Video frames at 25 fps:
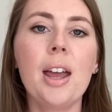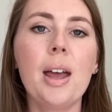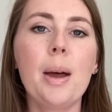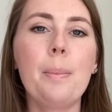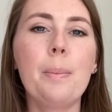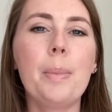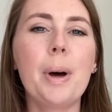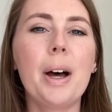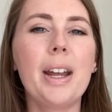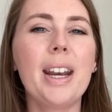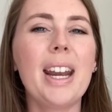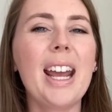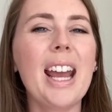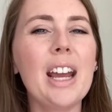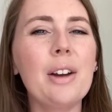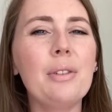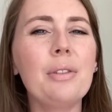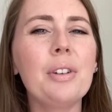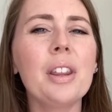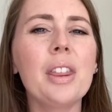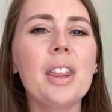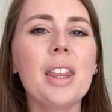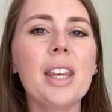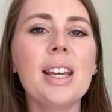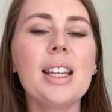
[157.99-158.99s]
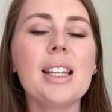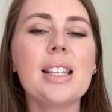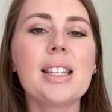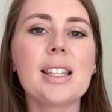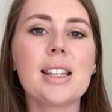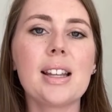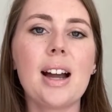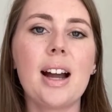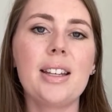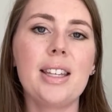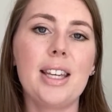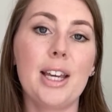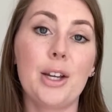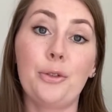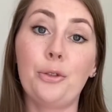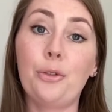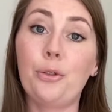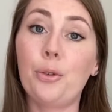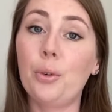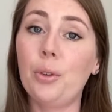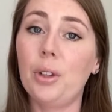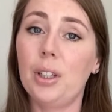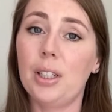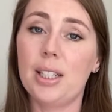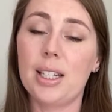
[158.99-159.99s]
but everything is not yet
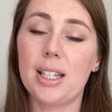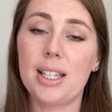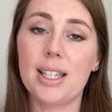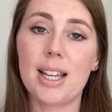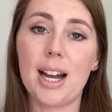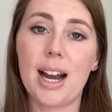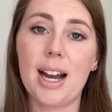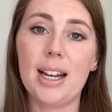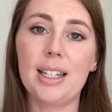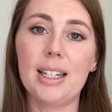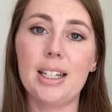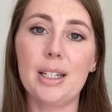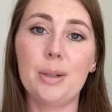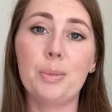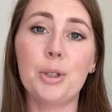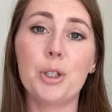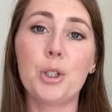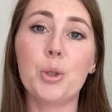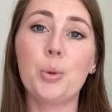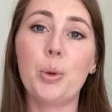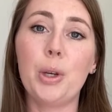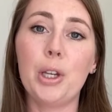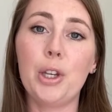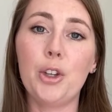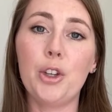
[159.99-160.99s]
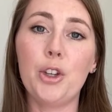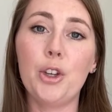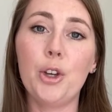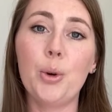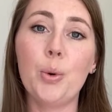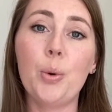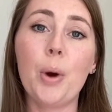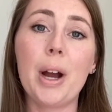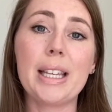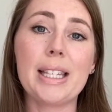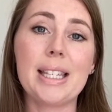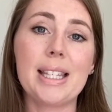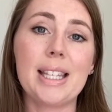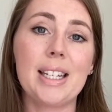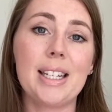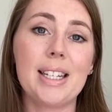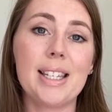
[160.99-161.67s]
fully decided between you as the